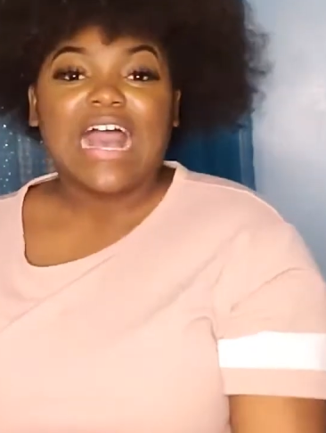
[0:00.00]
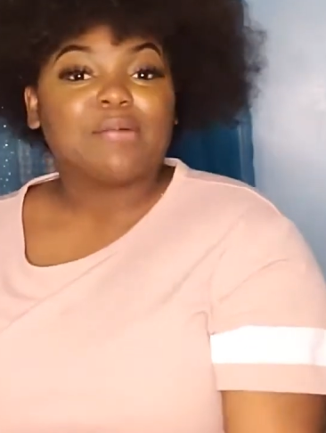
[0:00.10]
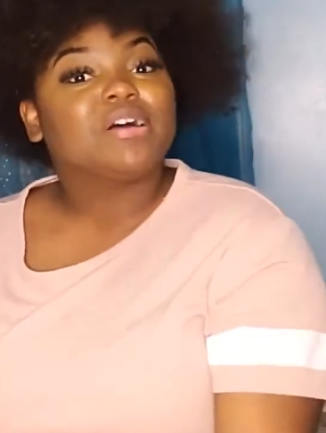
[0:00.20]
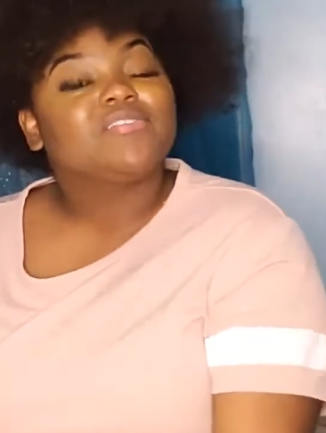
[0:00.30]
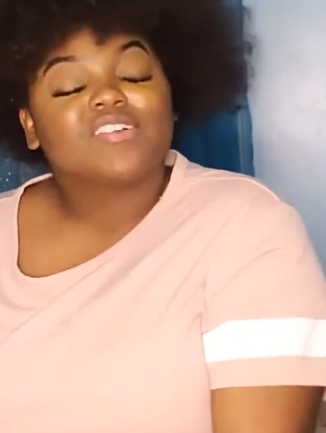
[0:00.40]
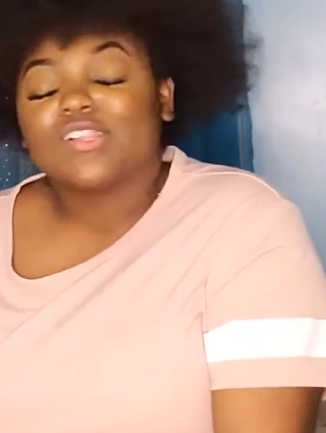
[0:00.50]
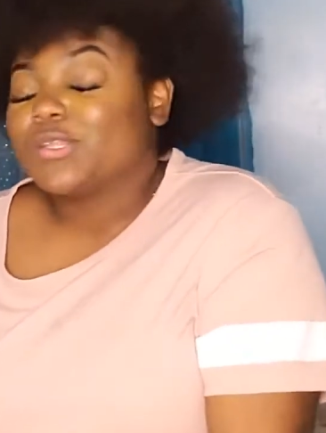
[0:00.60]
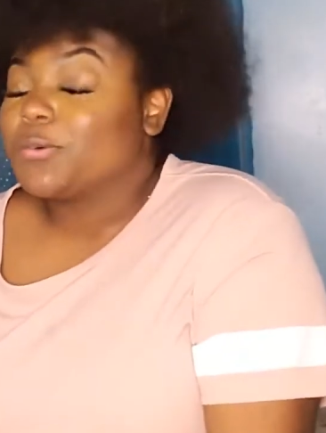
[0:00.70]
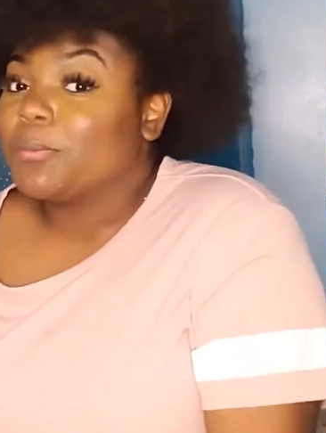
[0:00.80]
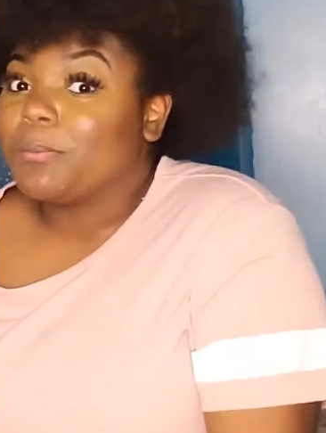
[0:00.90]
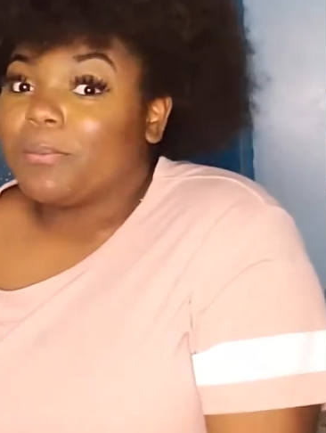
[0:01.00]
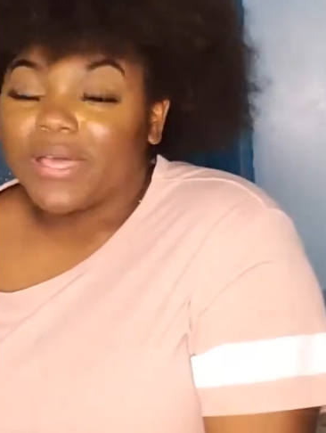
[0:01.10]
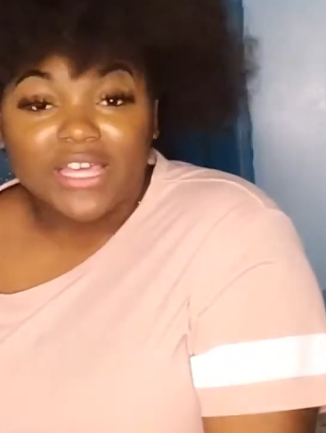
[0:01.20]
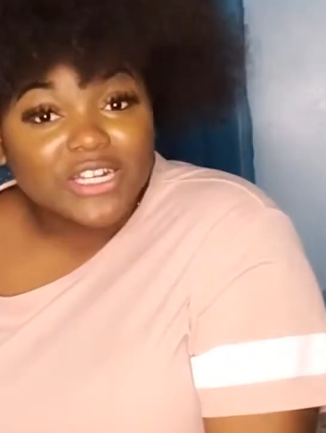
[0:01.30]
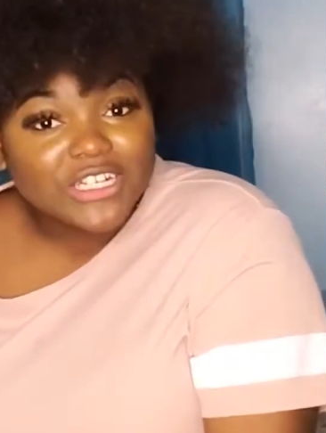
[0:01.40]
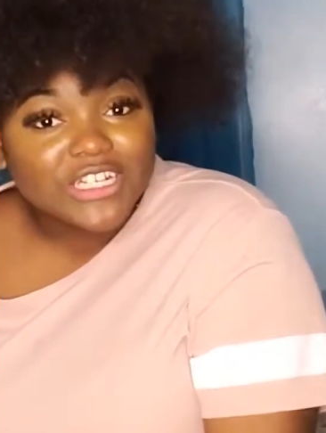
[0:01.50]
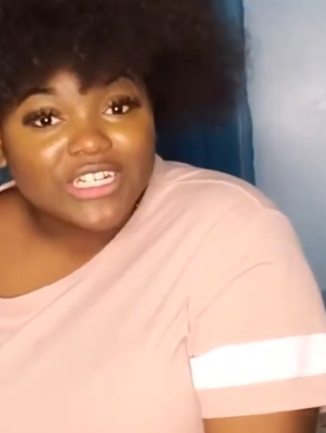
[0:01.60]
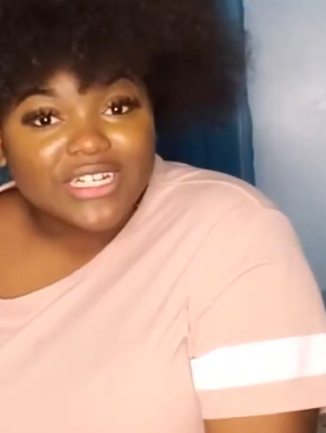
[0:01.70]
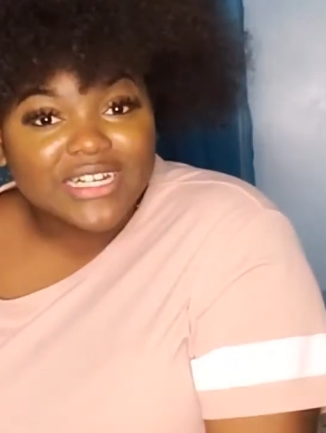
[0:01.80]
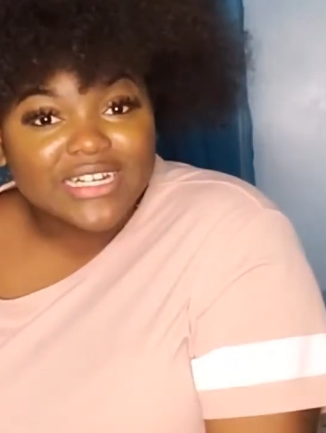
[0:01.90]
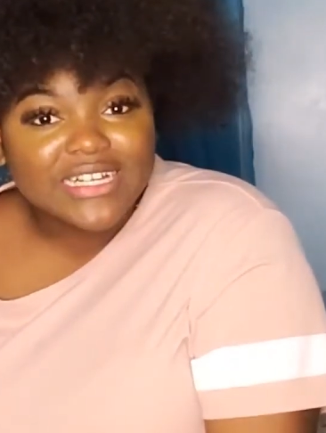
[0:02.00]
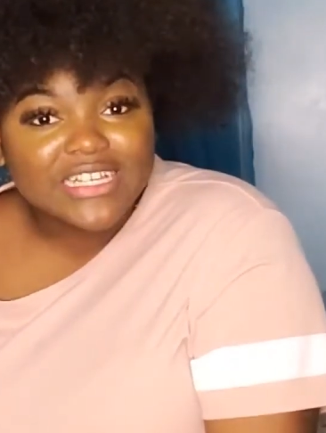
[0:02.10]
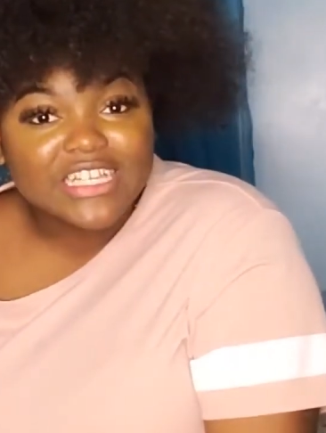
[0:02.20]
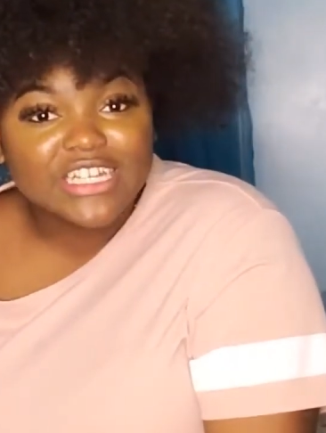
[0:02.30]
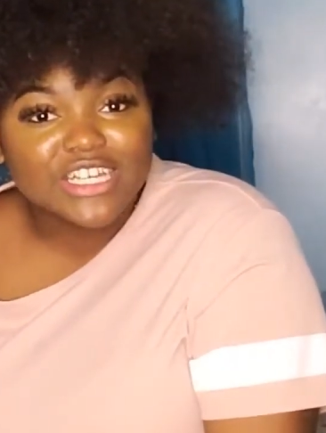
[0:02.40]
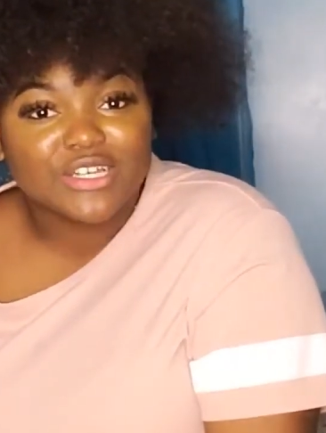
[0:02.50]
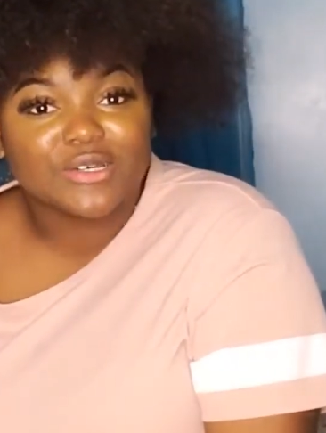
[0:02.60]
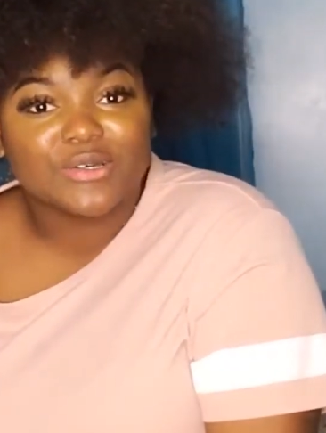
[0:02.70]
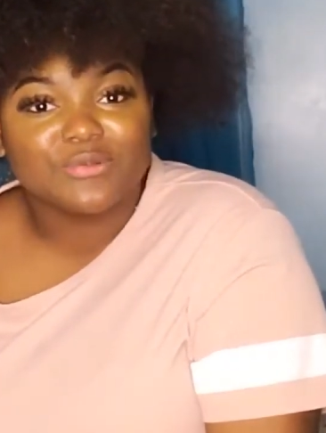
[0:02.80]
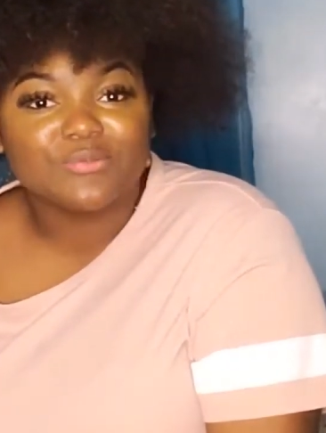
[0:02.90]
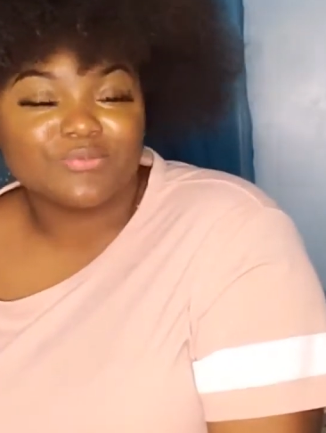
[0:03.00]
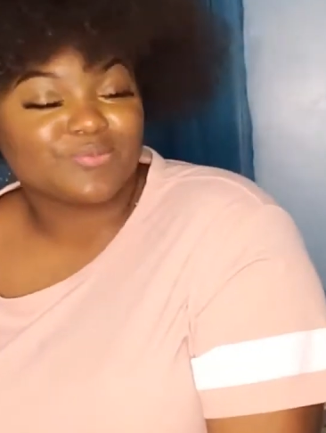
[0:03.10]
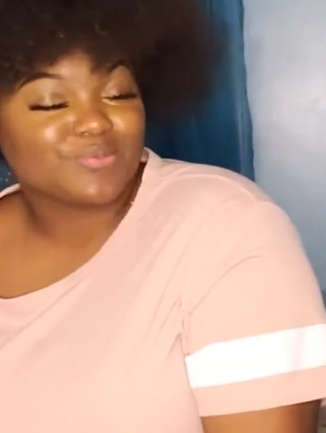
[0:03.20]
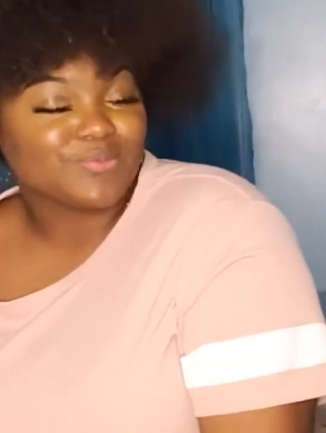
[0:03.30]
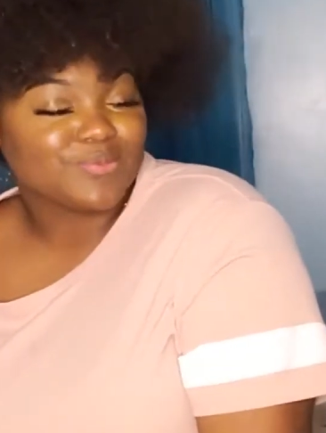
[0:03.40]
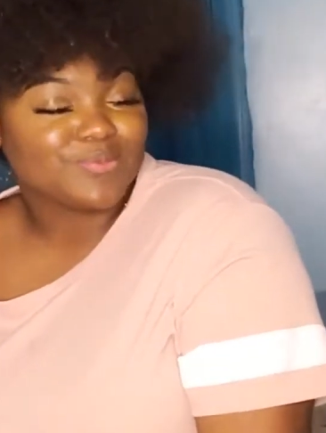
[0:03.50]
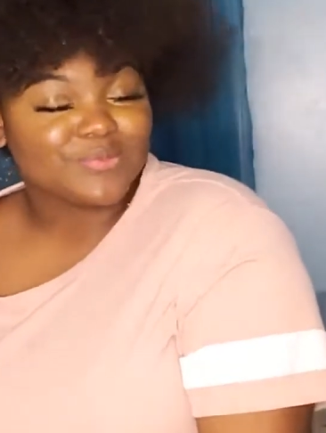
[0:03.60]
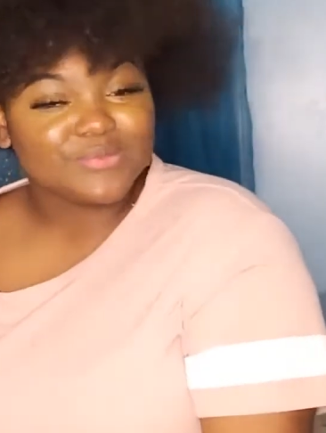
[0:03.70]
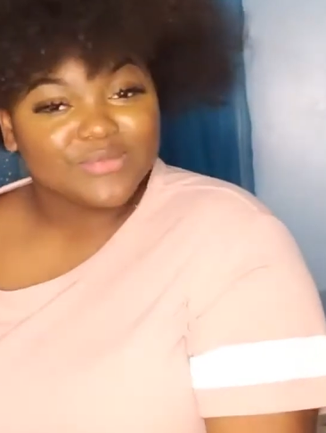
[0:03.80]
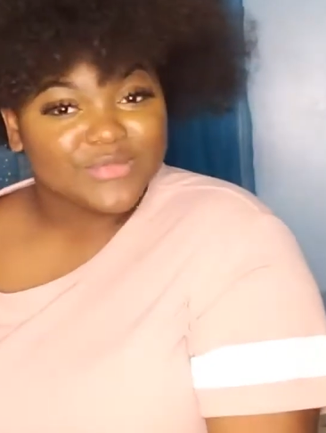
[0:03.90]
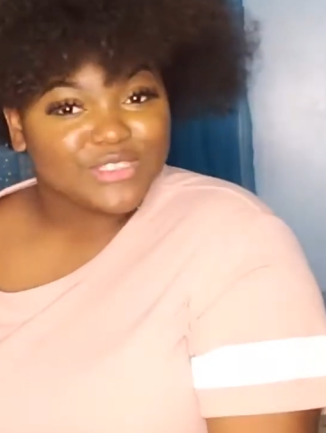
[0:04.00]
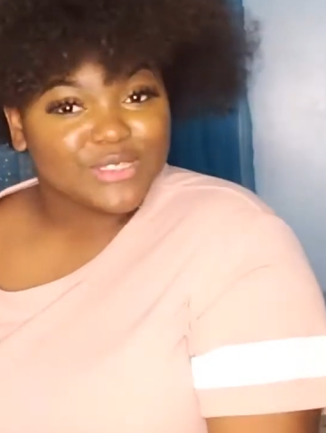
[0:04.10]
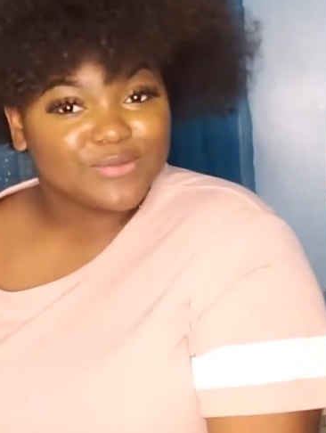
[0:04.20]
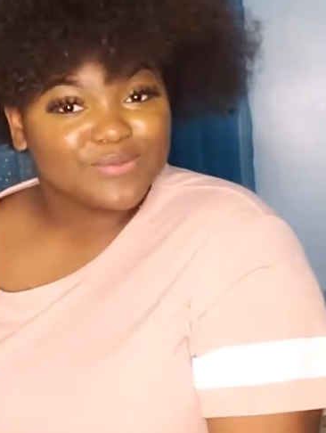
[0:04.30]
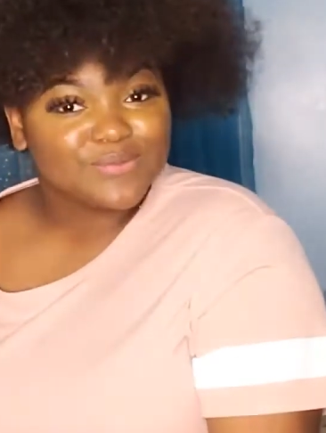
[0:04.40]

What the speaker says: I might feel a little better, you know. So